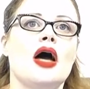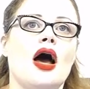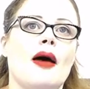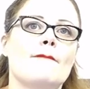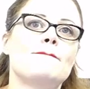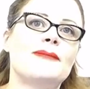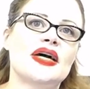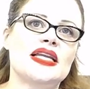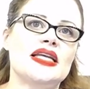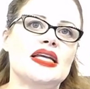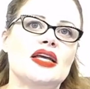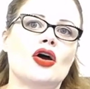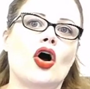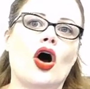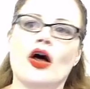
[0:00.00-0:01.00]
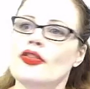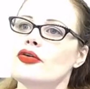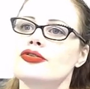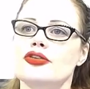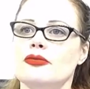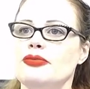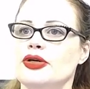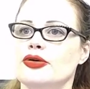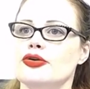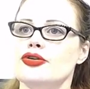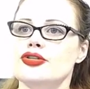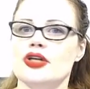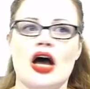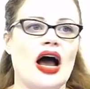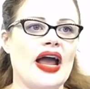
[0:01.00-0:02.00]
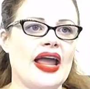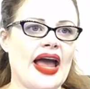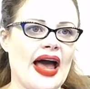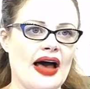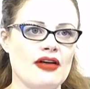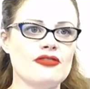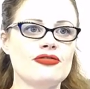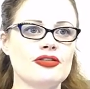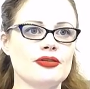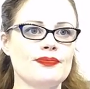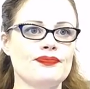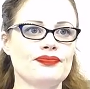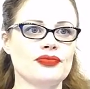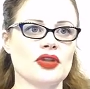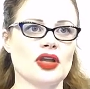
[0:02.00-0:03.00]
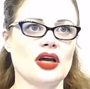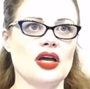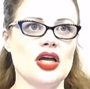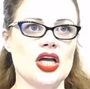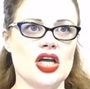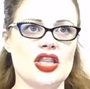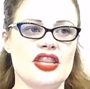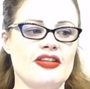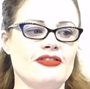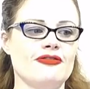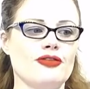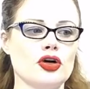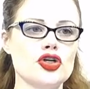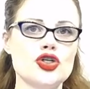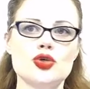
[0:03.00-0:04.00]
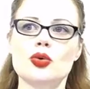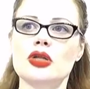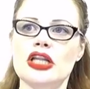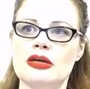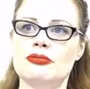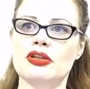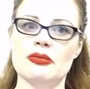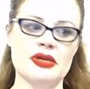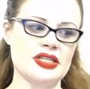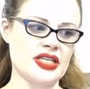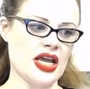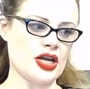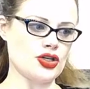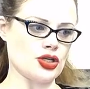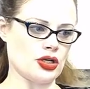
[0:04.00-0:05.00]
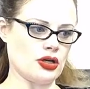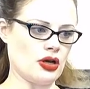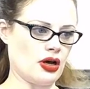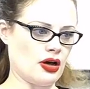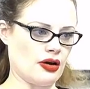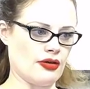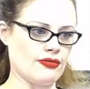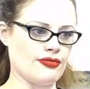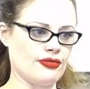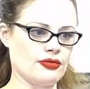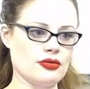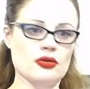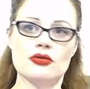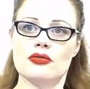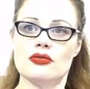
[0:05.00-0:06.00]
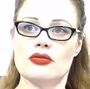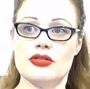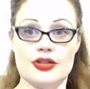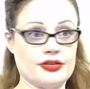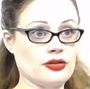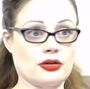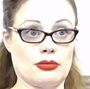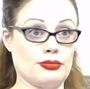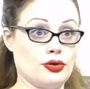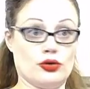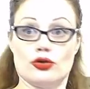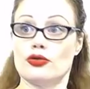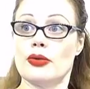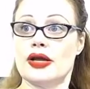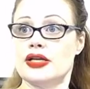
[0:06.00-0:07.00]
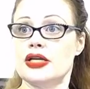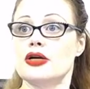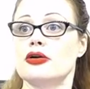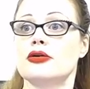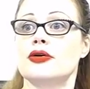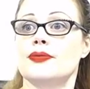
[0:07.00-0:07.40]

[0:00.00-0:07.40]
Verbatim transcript: Um, but on those computers, I have the virtual implementation of this computer right here.